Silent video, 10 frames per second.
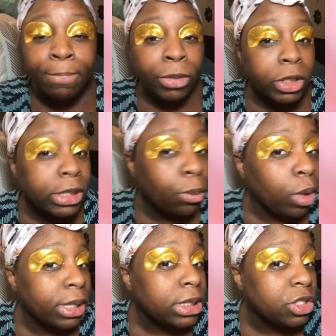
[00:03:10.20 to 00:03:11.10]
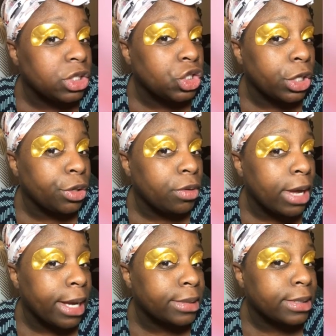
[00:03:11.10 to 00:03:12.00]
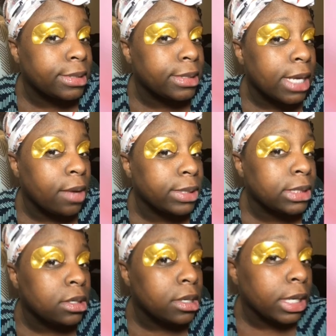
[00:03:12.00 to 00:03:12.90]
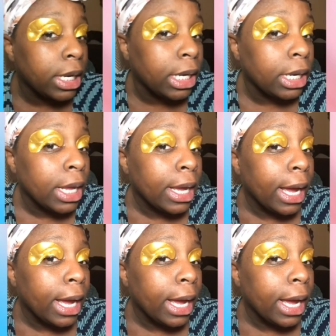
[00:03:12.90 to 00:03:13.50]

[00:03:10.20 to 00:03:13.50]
So I wanted to just show you guys this is how it's looking.